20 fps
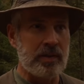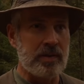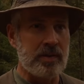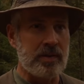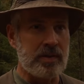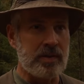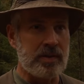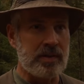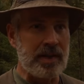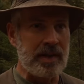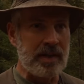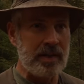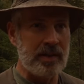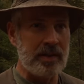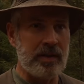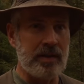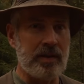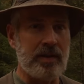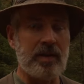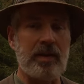
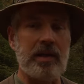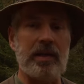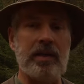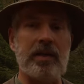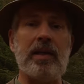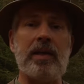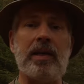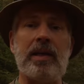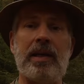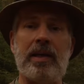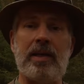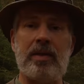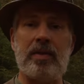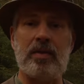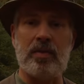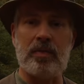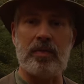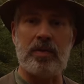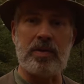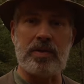sand it, and then hand it
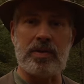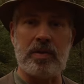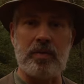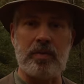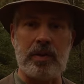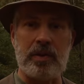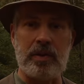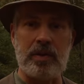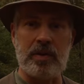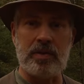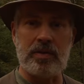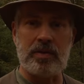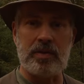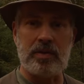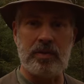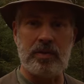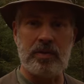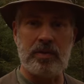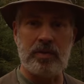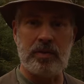over to somebody else
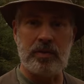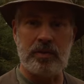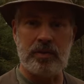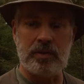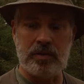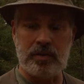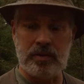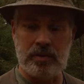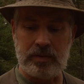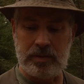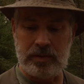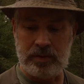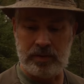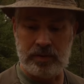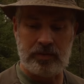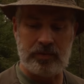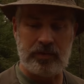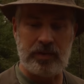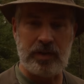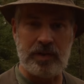who did
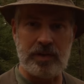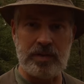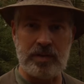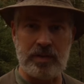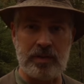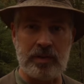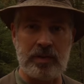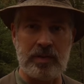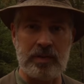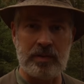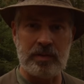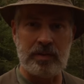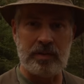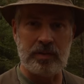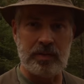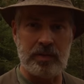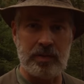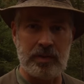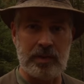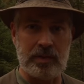the finishing, so
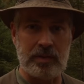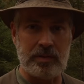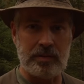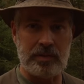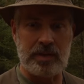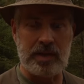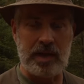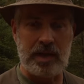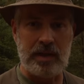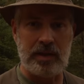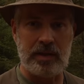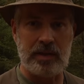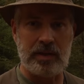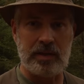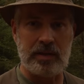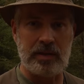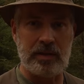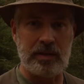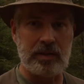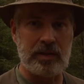the staining
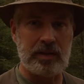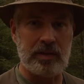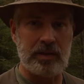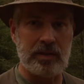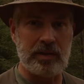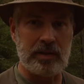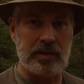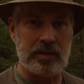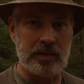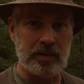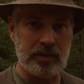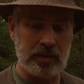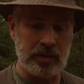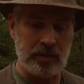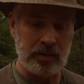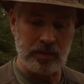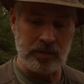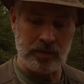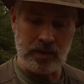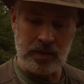and the clear
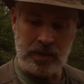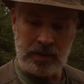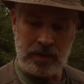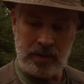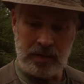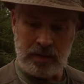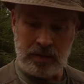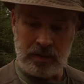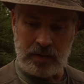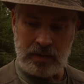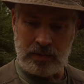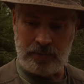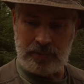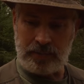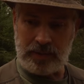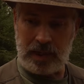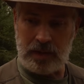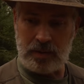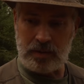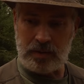coat.
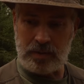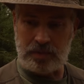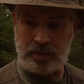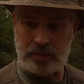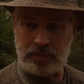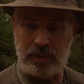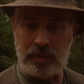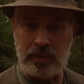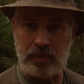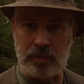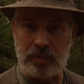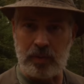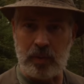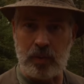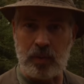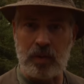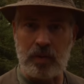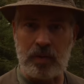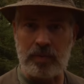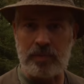That was pretty
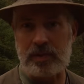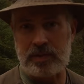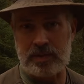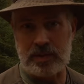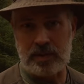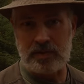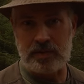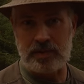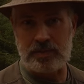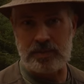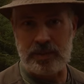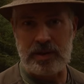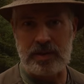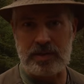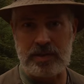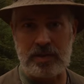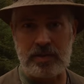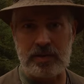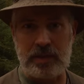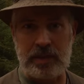rewarding because I was
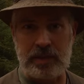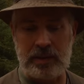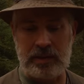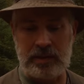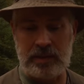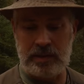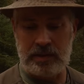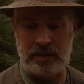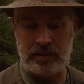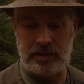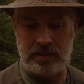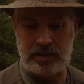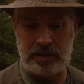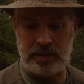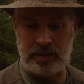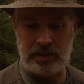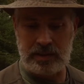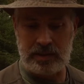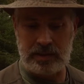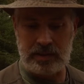basically
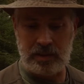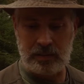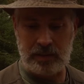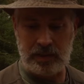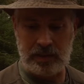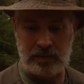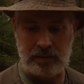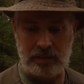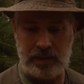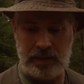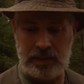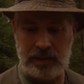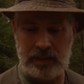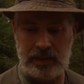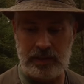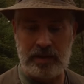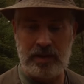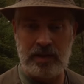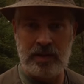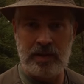seeing something
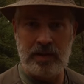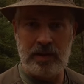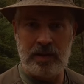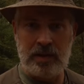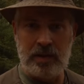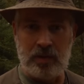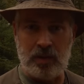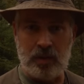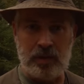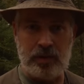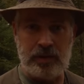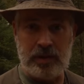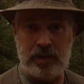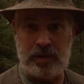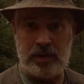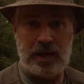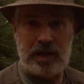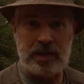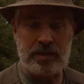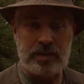made, or
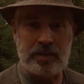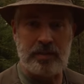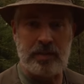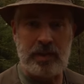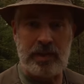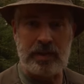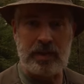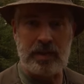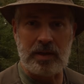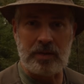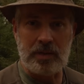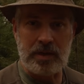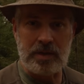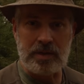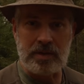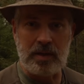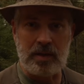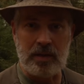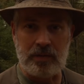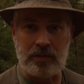actually making it
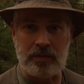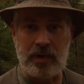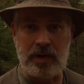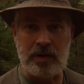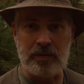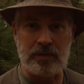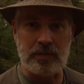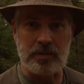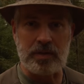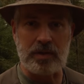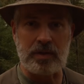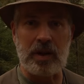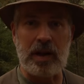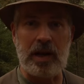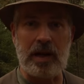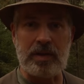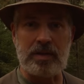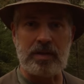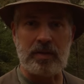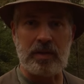myself right from
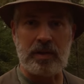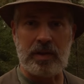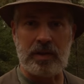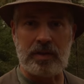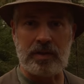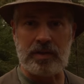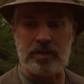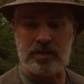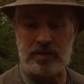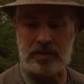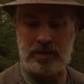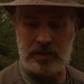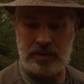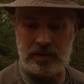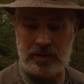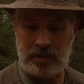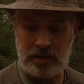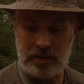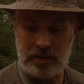scratch. So I got to see